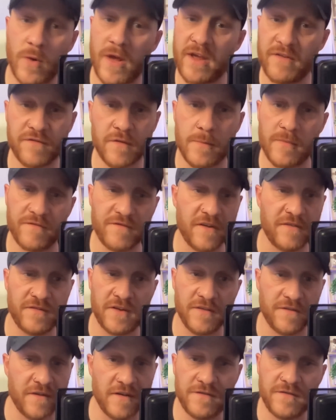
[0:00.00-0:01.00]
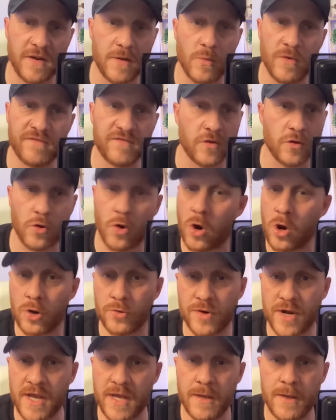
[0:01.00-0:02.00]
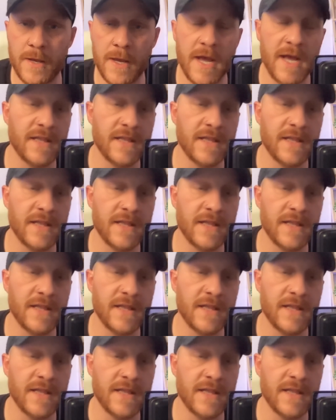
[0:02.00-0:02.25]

away from a 50-50 with Decore.